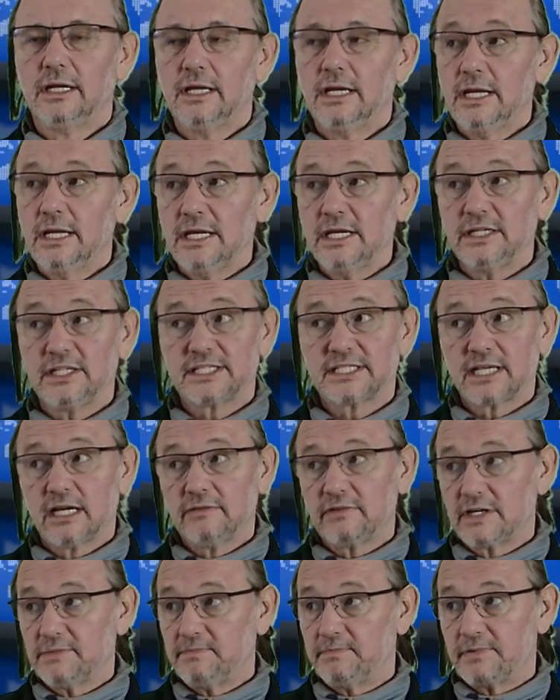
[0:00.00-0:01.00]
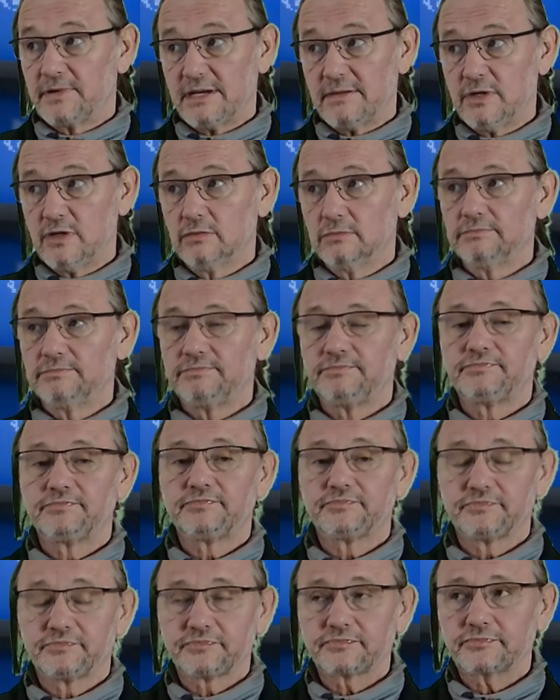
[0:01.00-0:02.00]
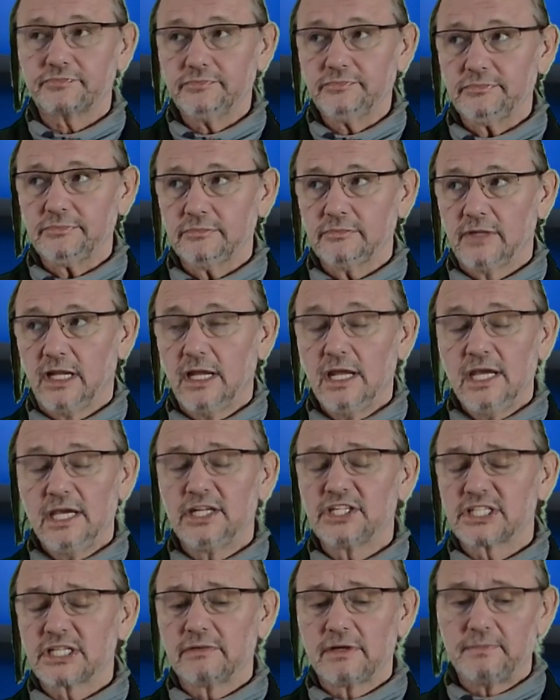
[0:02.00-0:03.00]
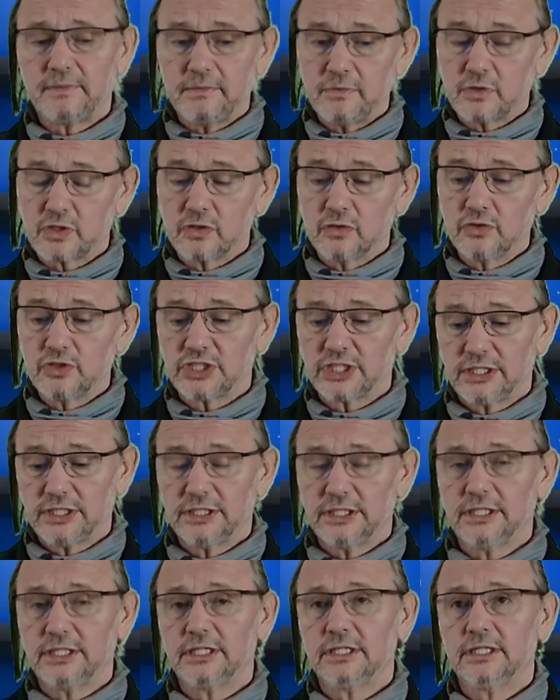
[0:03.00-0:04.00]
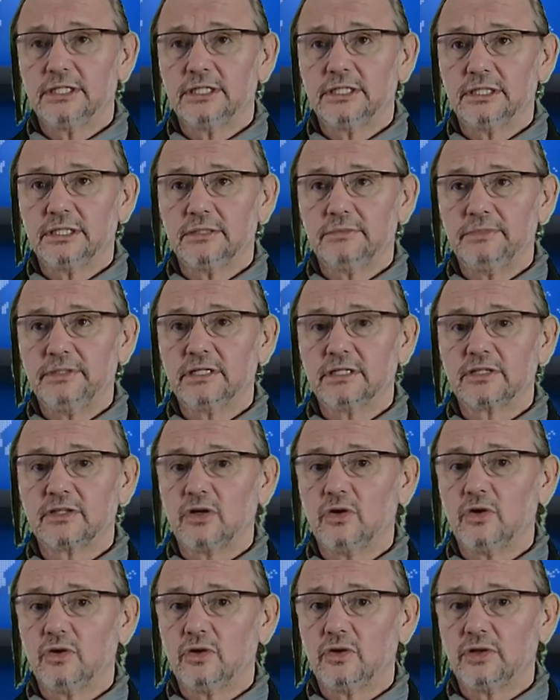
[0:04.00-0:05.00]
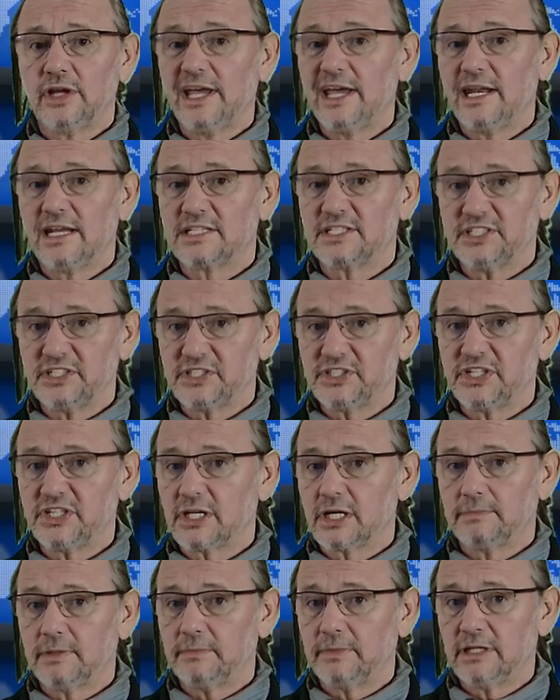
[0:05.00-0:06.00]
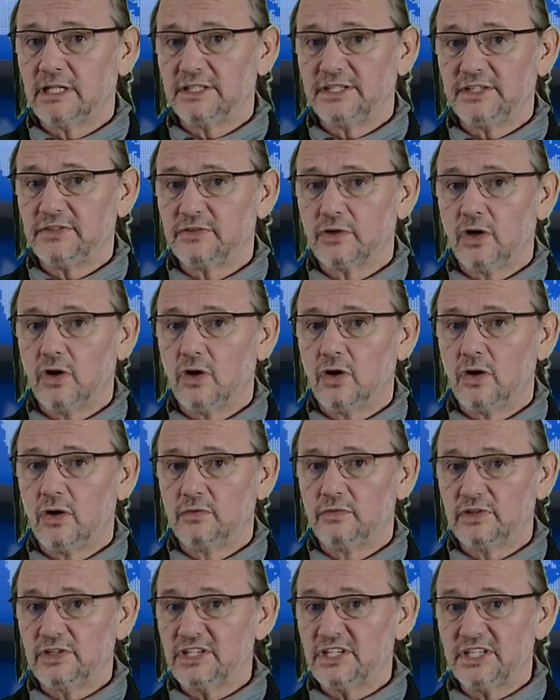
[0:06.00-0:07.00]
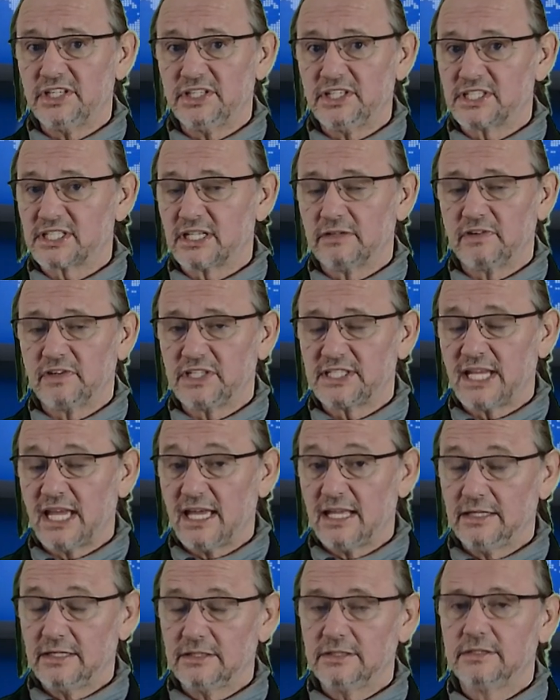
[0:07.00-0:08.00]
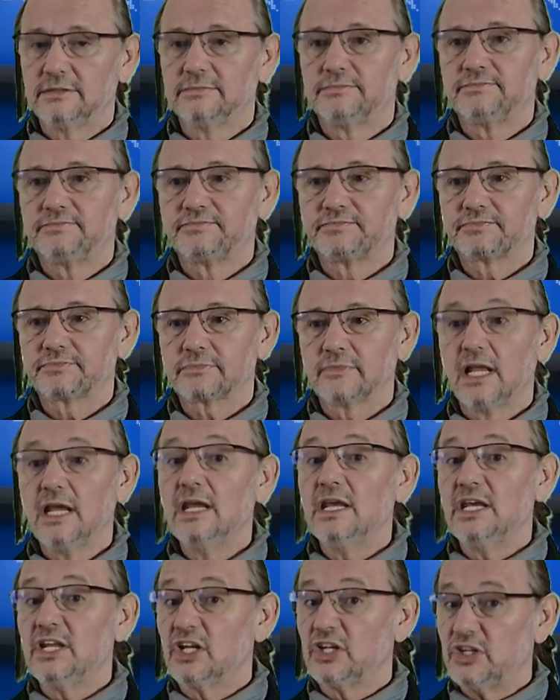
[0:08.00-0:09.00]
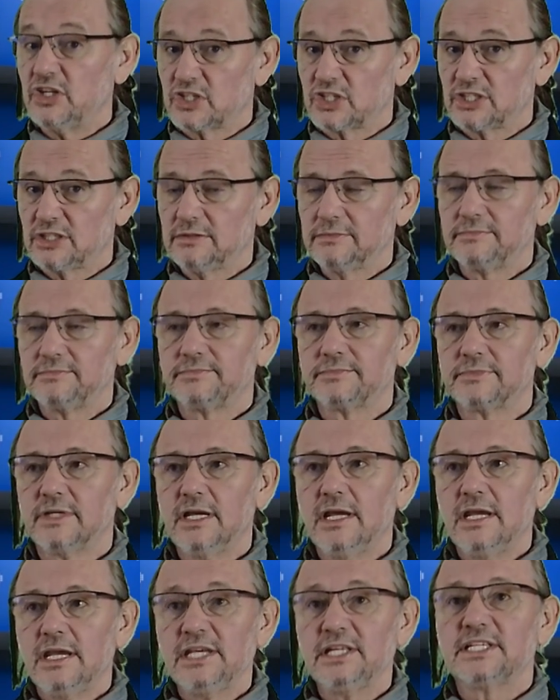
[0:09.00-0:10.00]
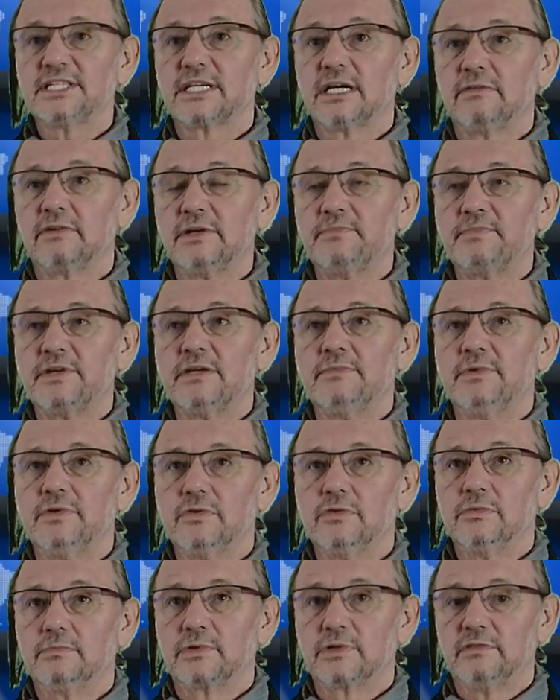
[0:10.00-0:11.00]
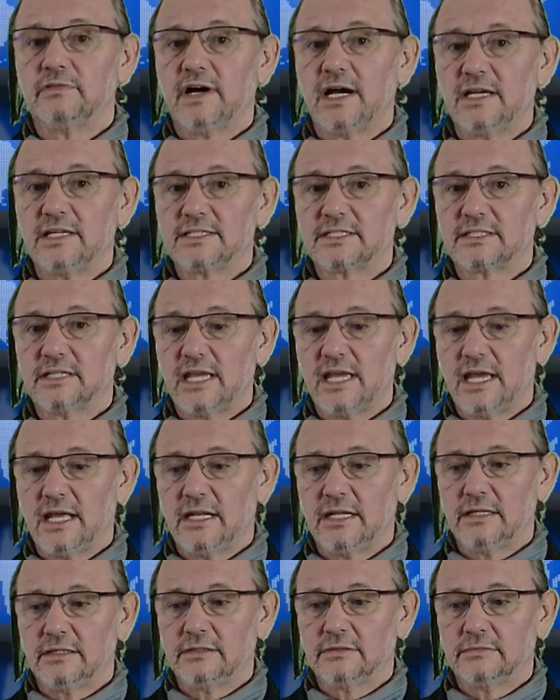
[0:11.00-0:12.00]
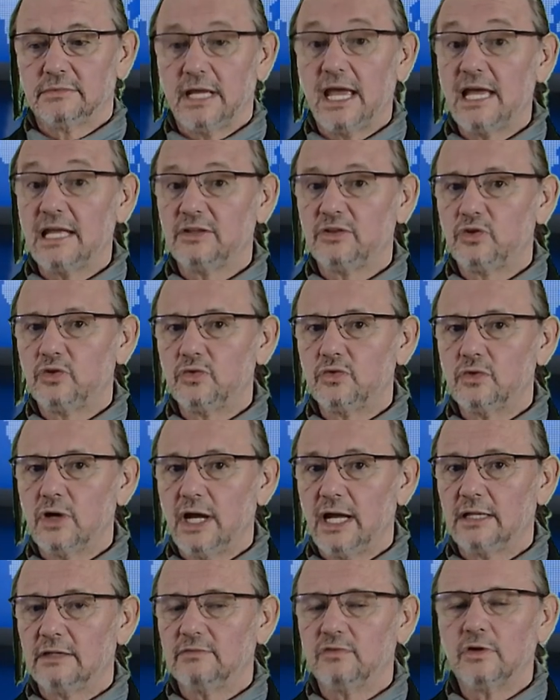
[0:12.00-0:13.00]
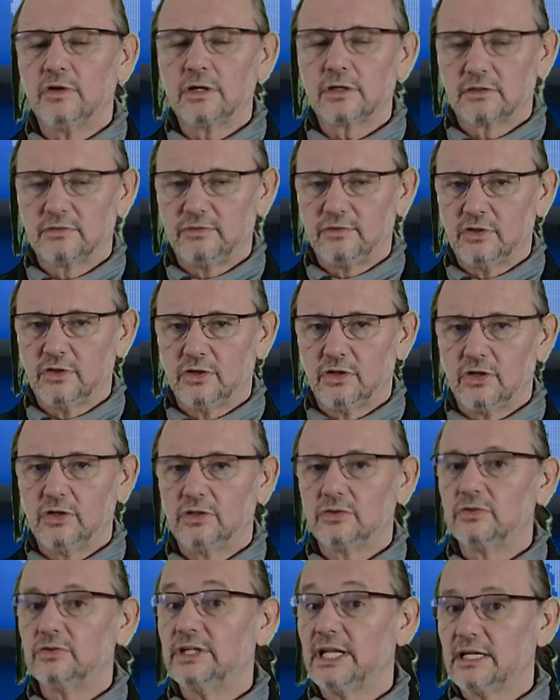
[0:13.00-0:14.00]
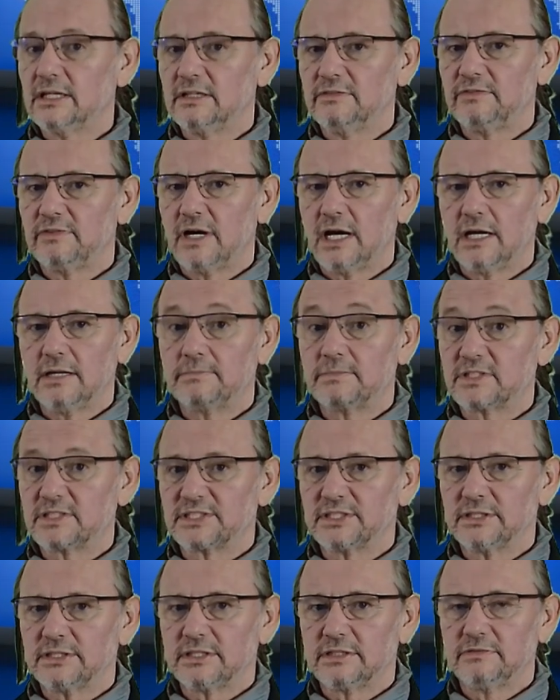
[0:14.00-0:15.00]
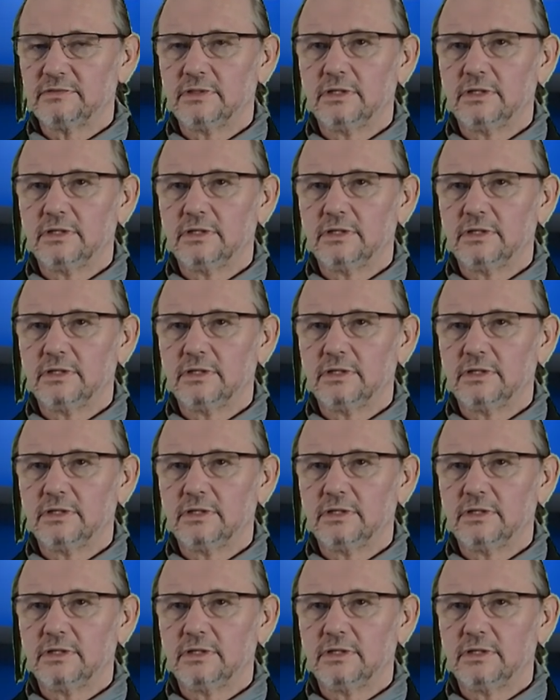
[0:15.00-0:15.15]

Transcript: E-discovery Premium. E-discovery Premium solution built on an existing capability of e-discovery Standard. In addition, e-discovery Premium provides an end-to-end workflow to identify, preserve,